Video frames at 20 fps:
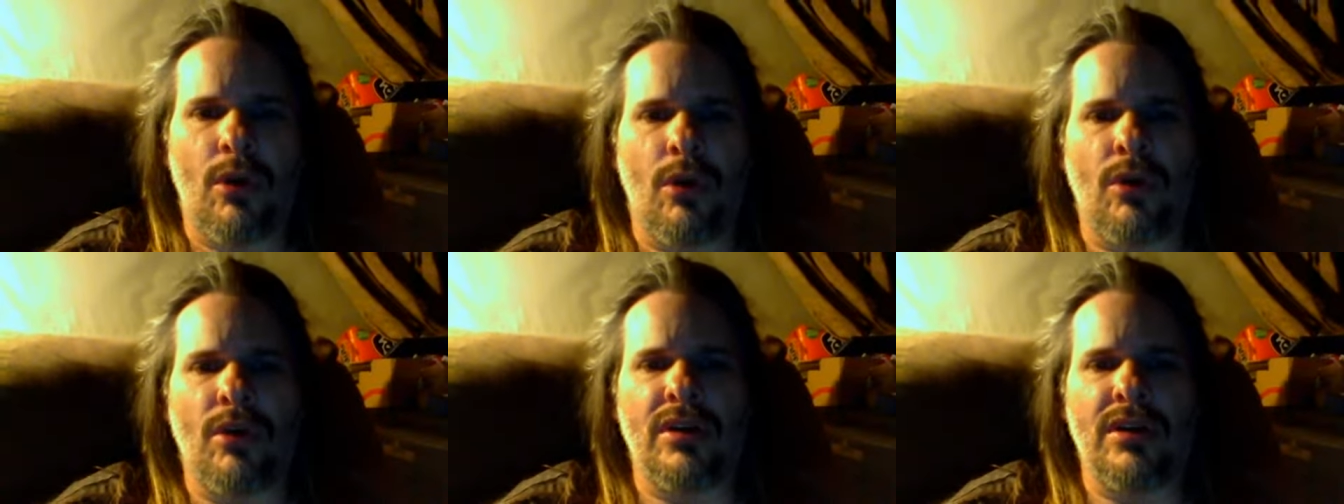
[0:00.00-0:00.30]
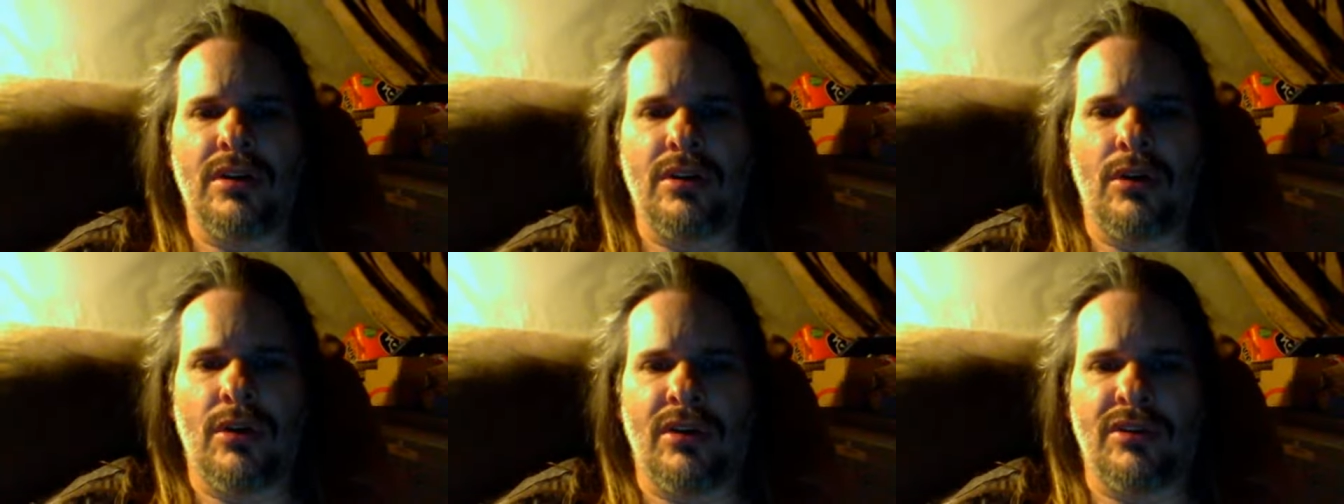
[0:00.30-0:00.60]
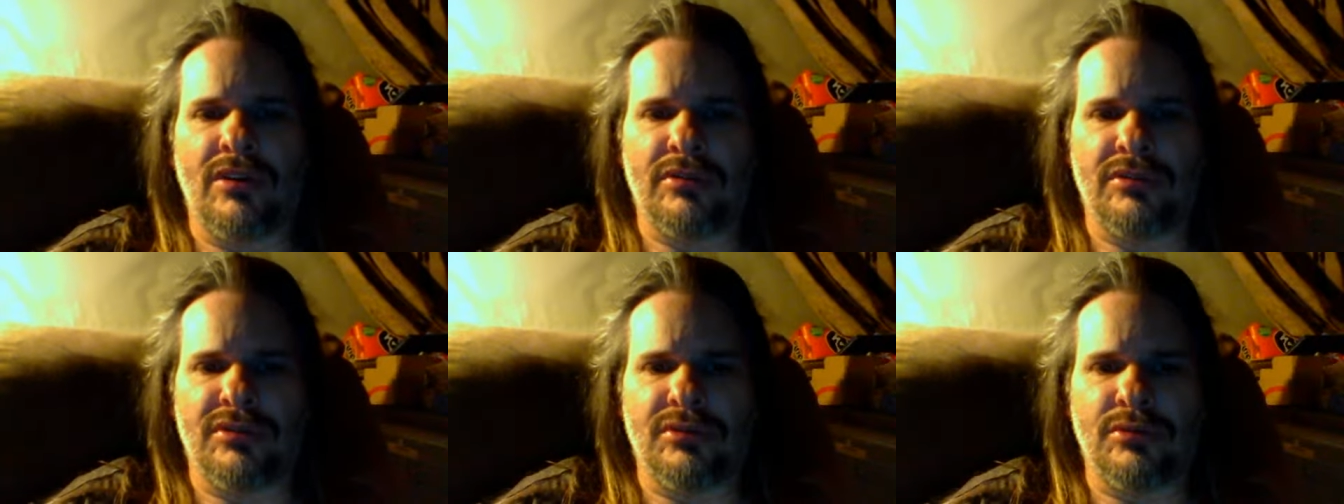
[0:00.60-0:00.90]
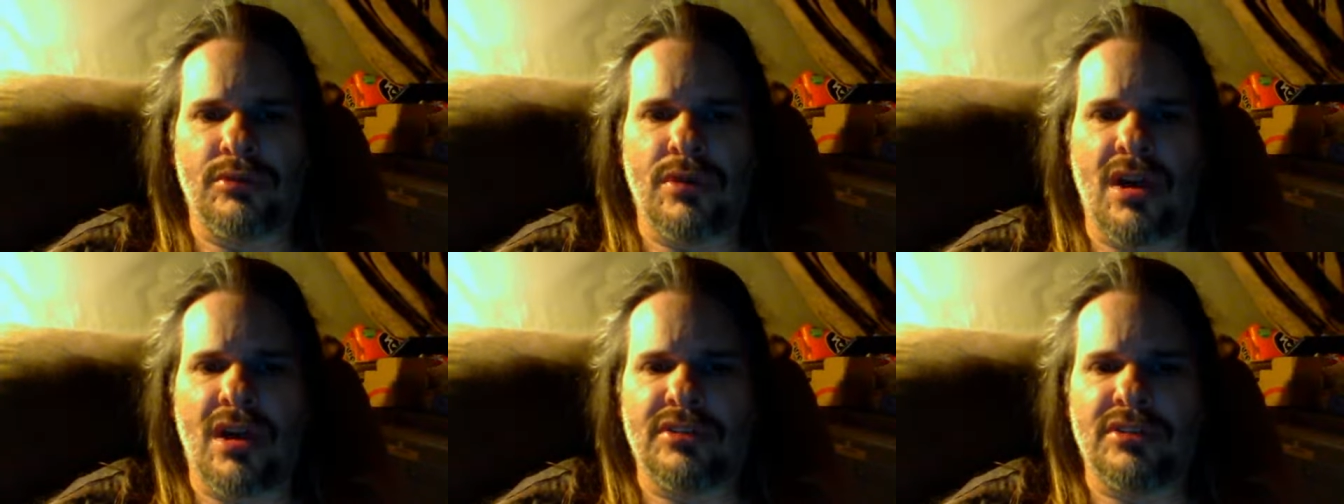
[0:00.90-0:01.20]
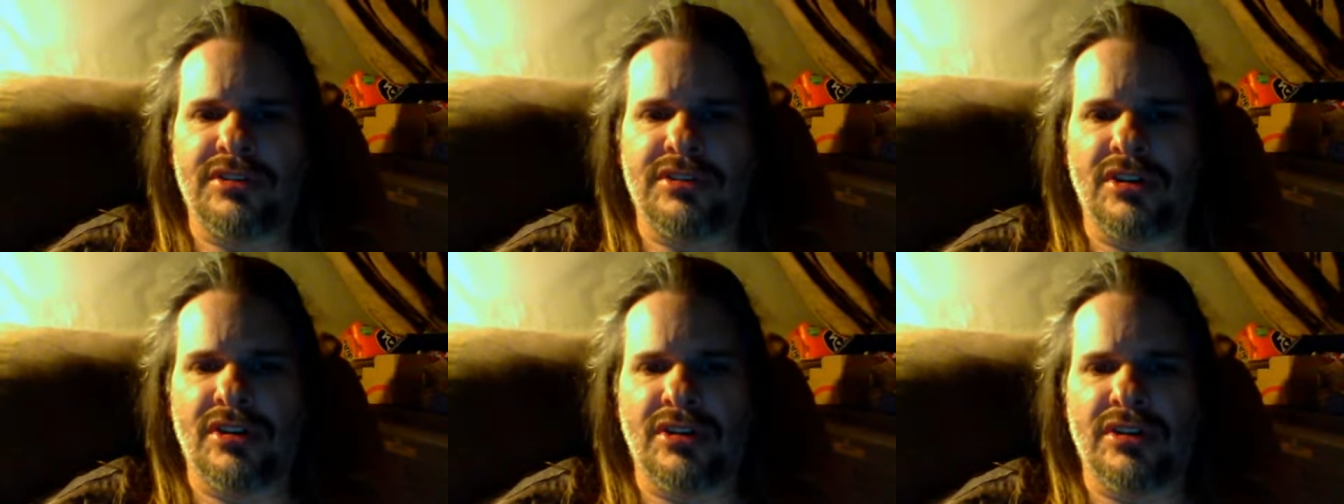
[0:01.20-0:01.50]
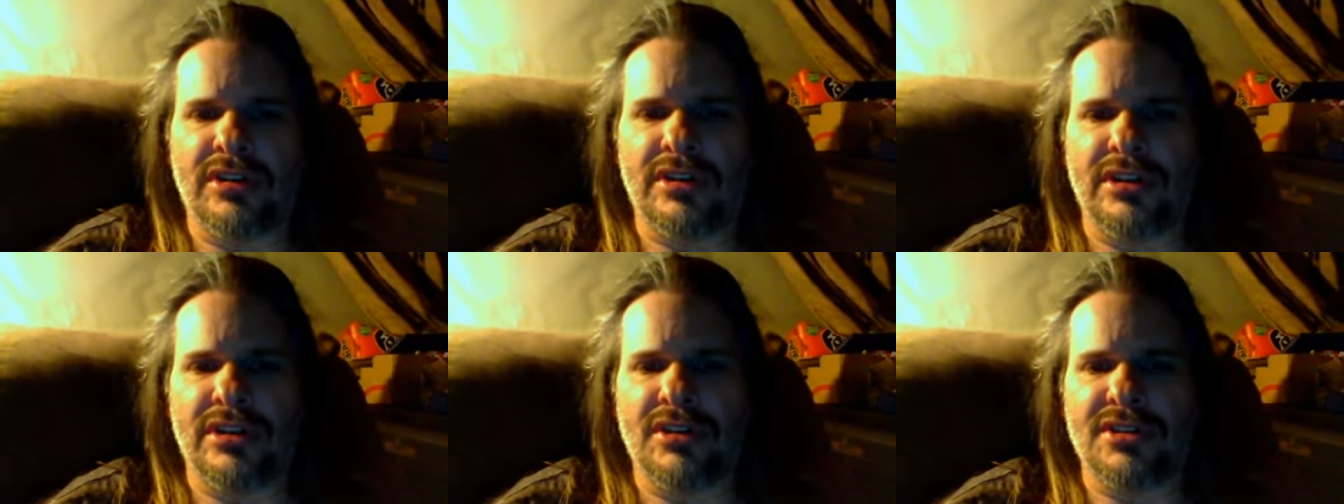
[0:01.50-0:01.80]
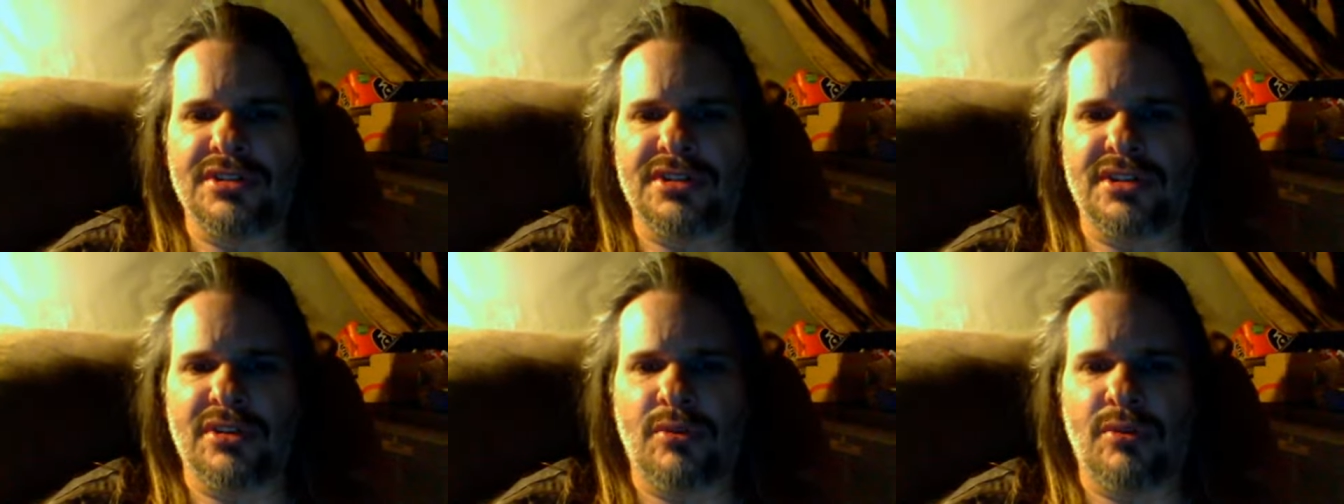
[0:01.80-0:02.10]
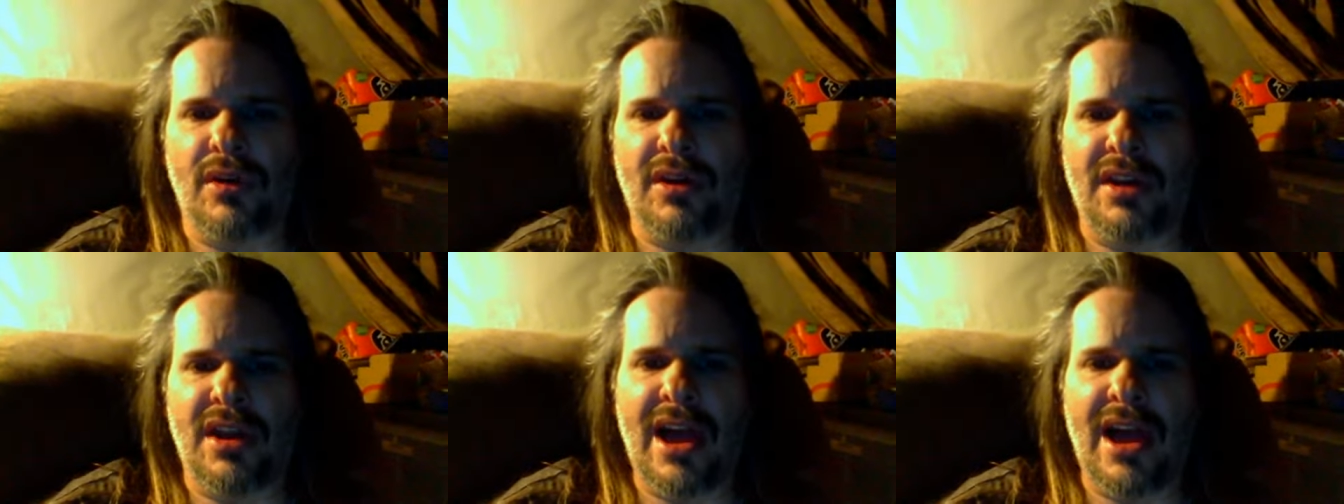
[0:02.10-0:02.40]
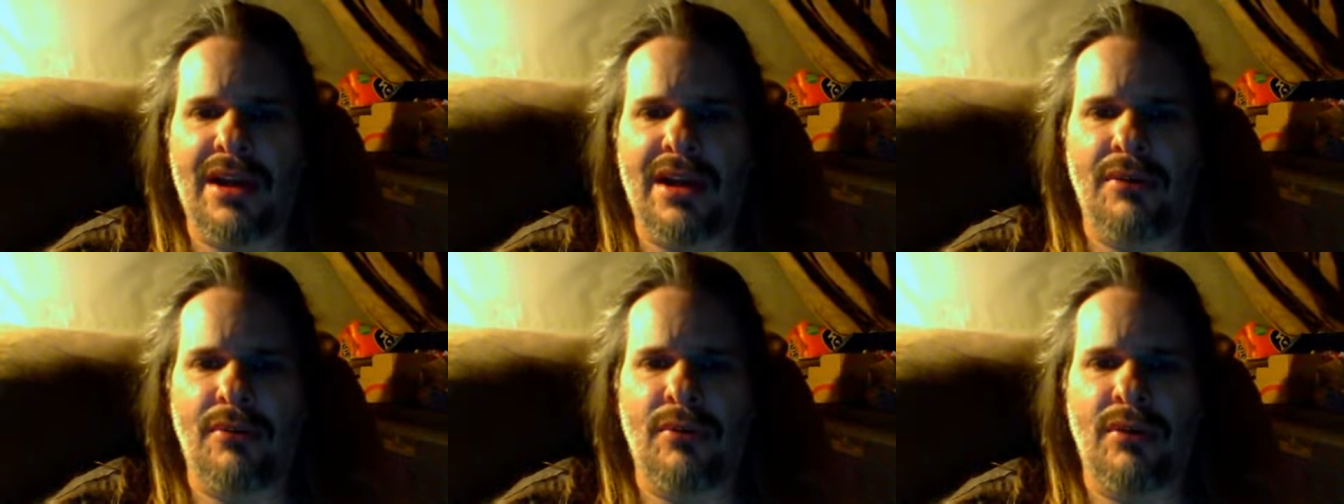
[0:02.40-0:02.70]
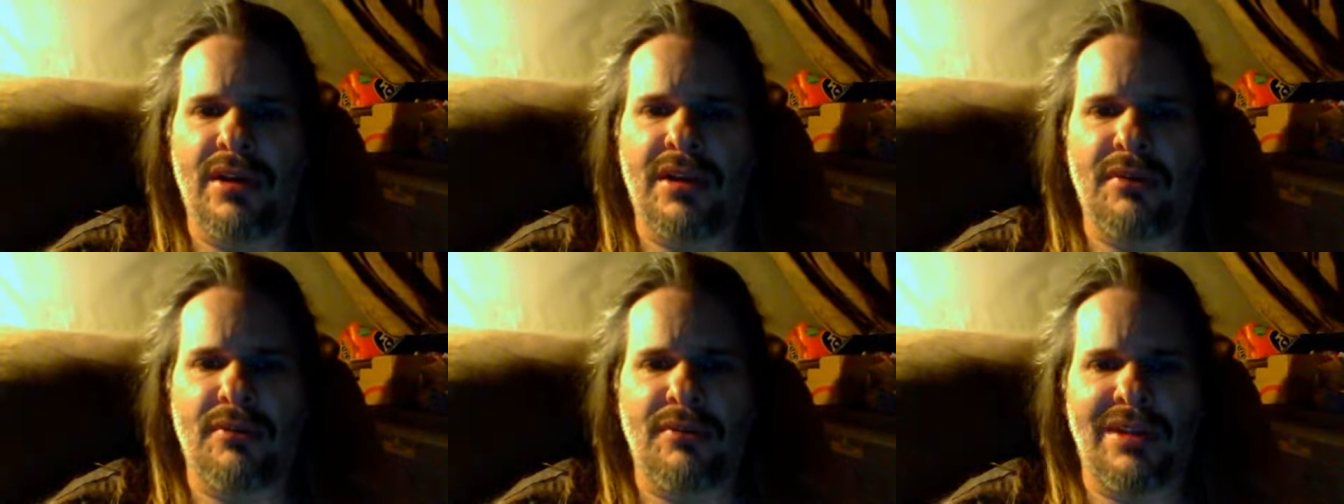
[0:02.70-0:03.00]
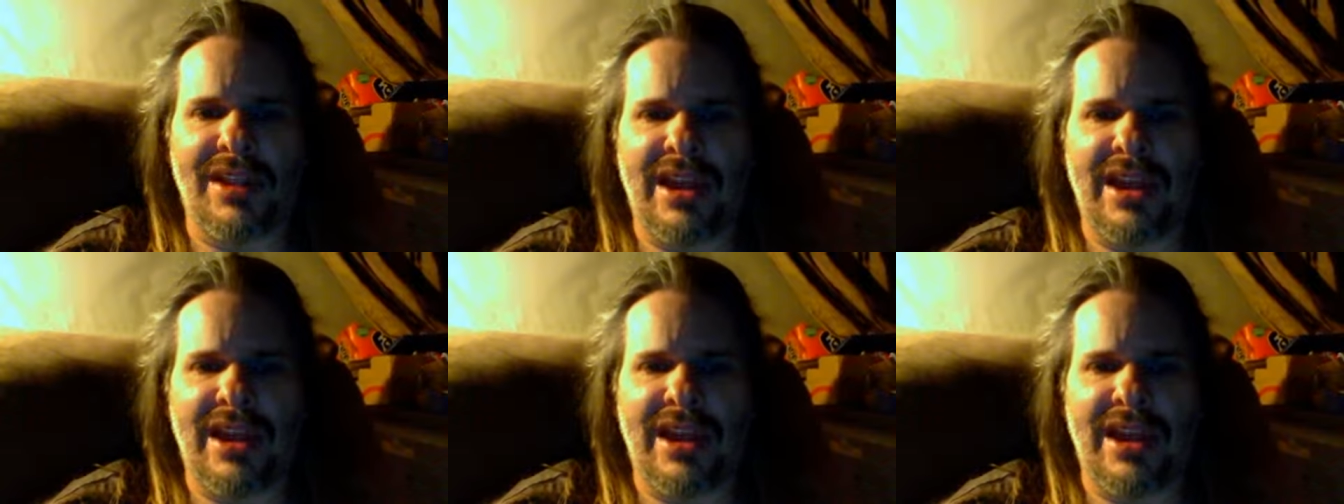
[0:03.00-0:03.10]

or or the wrong turn and goes into one high one